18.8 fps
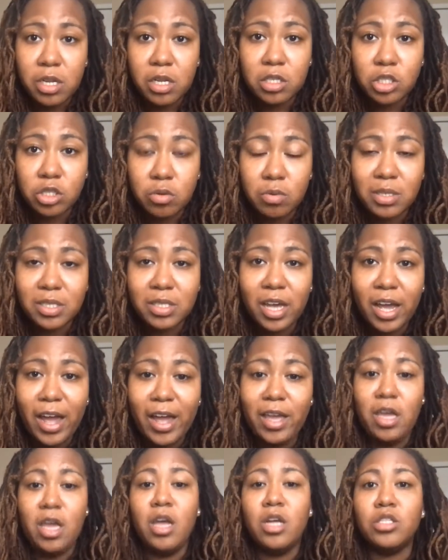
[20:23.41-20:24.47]
suicide
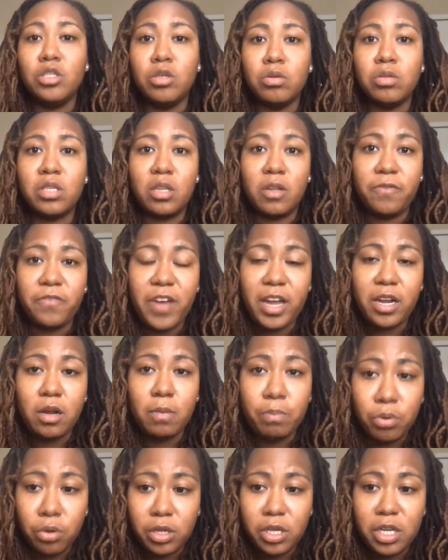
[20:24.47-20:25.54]
due to the fact of
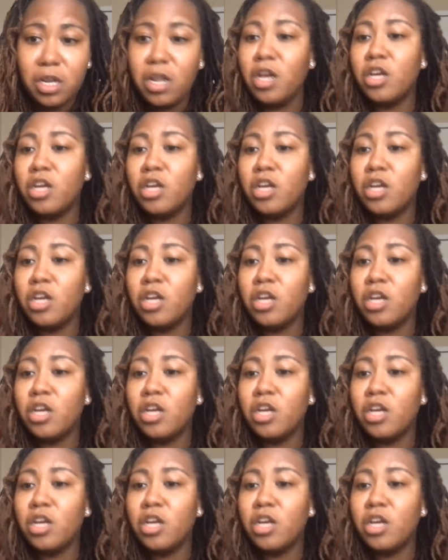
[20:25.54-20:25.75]
bullying,